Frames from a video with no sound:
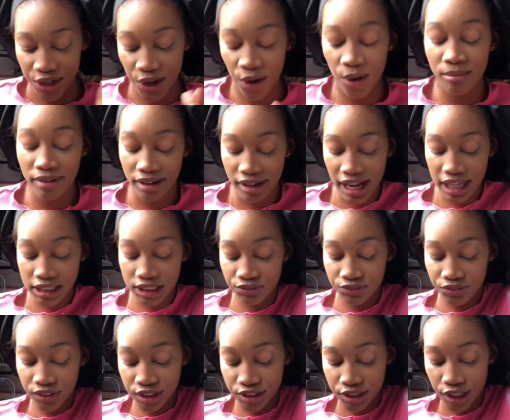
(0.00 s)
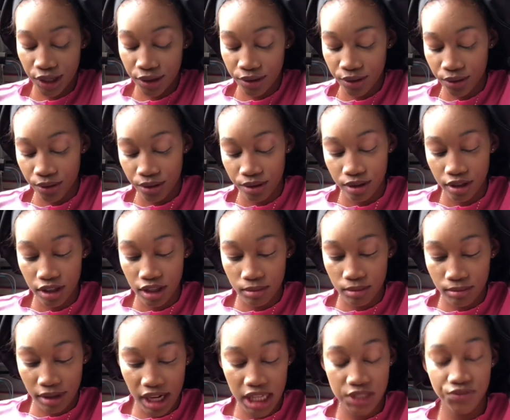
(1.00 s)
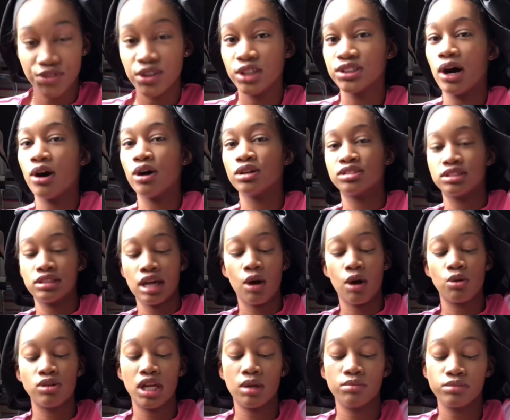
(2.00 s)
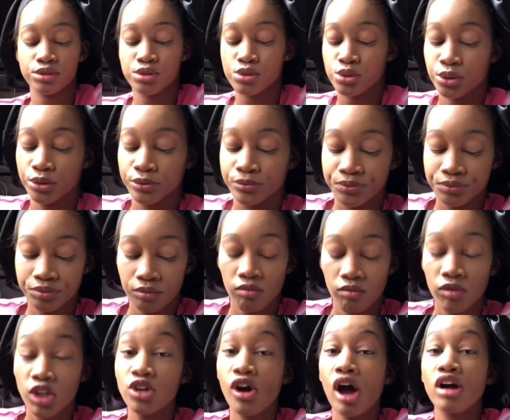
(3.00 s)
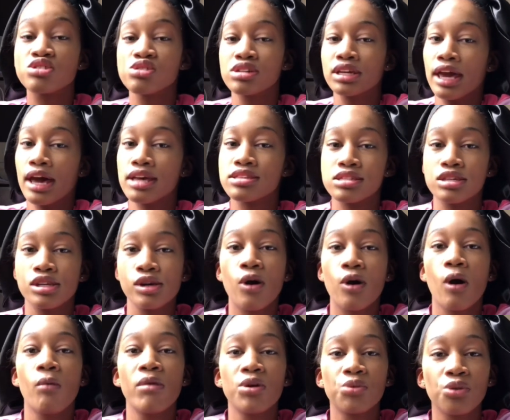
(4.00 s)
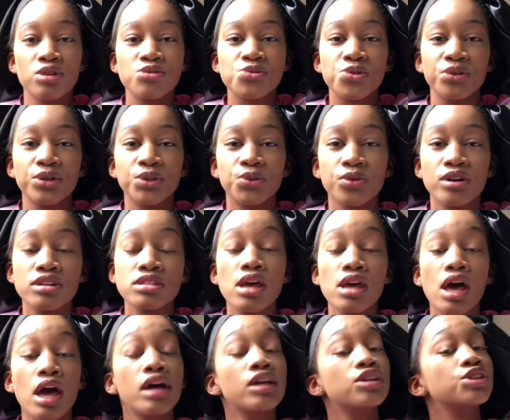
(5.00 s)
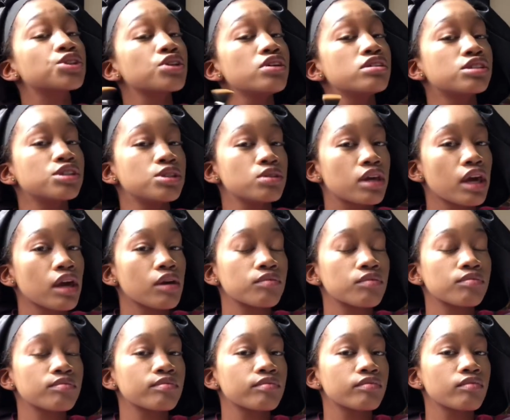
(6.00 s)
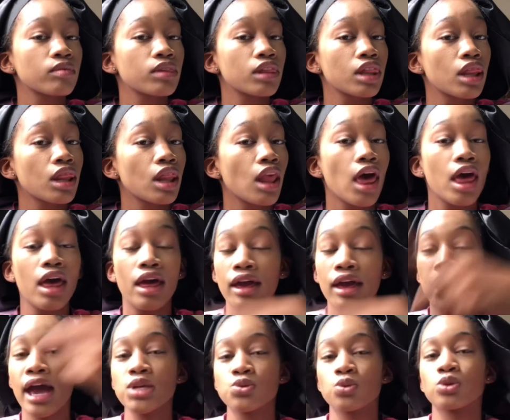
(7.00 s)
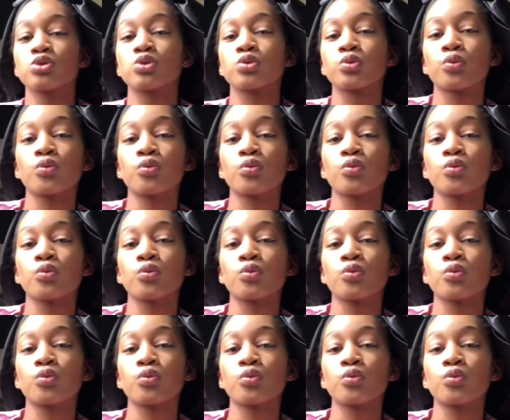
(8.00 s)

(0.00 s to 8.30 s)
you know, my next video, my next video, I'll, I'll name the school. You all should guess in the comment what school it was schools in UK. Guess what?